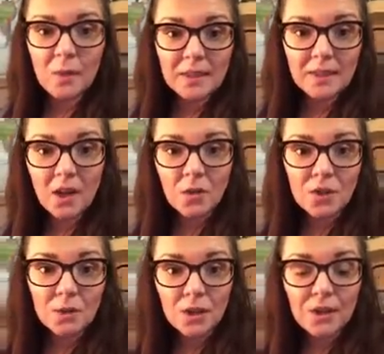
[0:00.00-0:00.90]
Had to go and
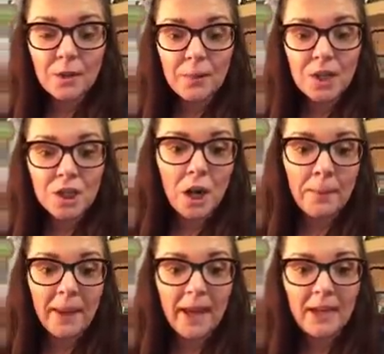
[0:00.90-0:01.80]
do a little bit of
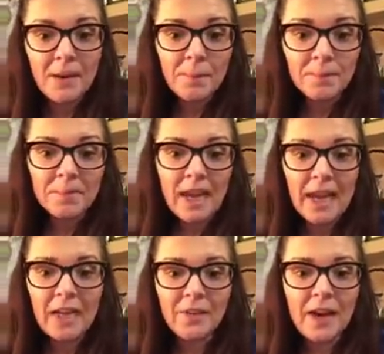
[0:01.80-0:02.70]
shopping.
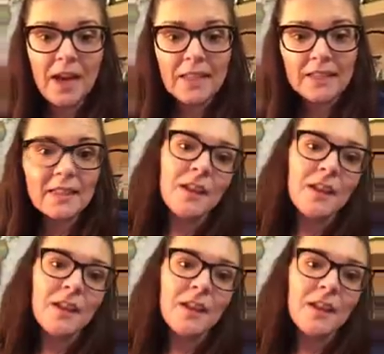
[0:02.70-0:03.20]
Hey, Chris.